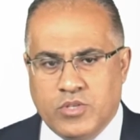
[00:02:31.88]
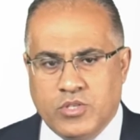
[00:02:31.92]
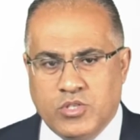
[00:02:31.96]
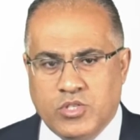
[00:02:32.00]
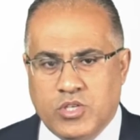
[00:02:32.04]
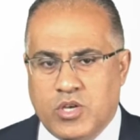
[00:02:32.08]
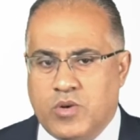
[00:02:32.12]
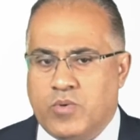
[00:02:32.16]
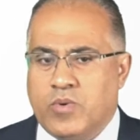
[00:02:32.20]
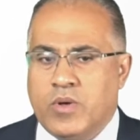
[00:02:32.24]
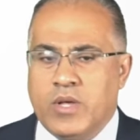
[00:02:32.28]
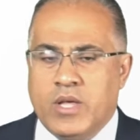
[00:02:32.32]

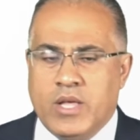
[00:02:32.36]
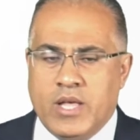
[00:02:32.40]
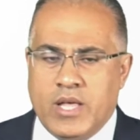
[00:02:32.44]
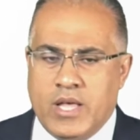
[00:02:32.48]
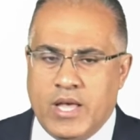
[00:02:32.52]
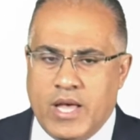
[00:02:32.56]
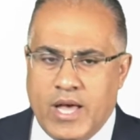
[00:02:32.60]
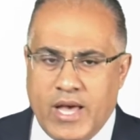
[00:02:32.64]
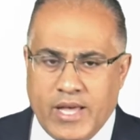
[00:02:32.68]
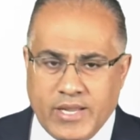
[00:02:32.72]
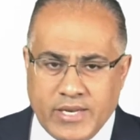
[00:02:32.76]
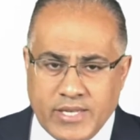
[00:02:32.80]
So,
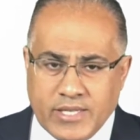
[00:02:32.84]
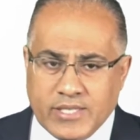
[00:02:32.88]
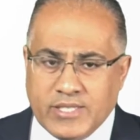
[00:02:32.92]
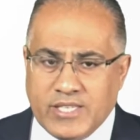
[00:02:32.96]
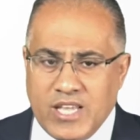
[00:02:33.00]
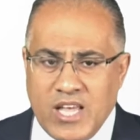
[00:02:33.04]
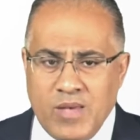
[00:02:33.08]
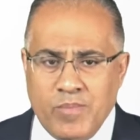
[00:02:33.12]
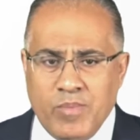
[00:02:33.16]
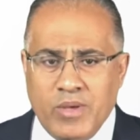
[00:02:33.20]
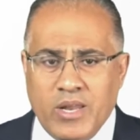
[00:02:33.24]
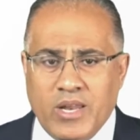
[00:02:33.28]
an
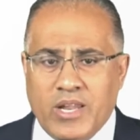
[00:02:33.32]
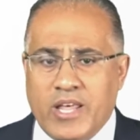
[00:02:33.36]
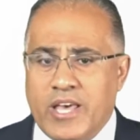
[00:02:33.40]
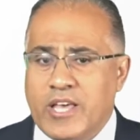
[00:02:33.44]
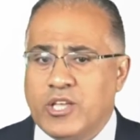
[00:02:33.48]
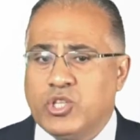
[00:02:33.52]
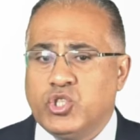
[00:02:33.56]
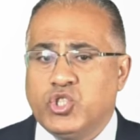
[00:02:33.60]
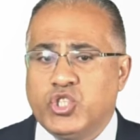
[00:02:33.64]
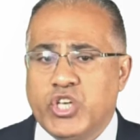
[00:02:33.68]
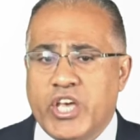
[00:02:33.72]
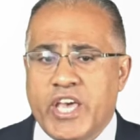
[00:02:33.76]
example
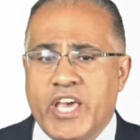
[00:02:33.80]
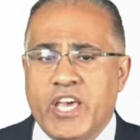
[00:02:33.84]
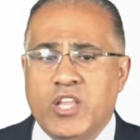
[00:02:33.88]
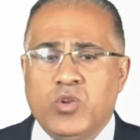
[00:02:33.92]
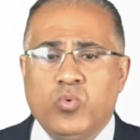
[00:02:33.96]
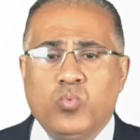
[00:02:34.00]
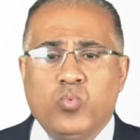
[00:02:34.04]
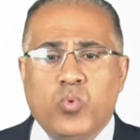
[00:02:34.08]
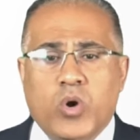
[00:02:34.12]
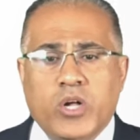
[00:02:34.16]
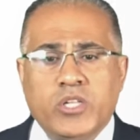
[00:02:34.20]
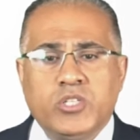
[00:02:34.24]
like
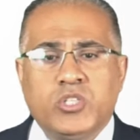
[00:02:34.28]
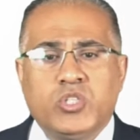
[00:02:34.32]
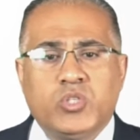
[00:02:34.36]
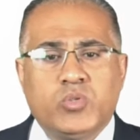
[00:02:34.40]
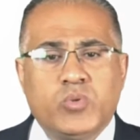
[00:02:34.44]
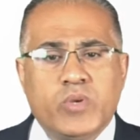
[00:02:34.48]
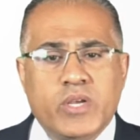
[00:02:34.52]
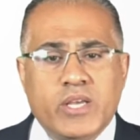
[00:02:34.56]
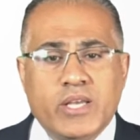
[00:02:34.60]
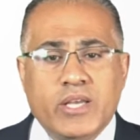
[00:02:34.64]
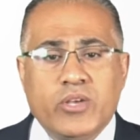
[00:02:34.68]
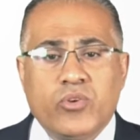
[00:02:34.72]
Jane wants
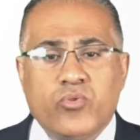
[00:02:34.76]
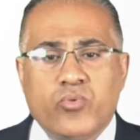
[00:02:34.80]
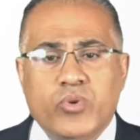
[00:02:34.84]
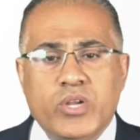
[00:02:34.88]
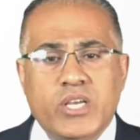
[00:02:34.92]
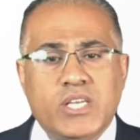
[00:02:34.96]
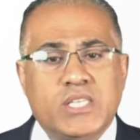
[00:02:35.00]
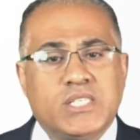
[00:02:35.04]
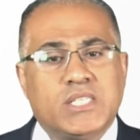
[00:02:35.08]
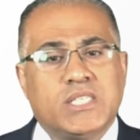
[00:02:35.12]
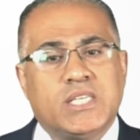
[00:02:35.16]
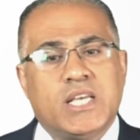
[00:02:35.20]
to
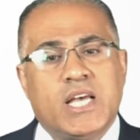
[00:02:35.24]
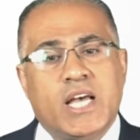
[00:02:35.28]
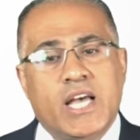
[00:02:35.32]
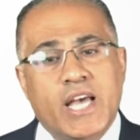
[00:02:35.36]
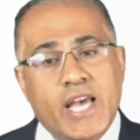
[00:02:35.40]
increase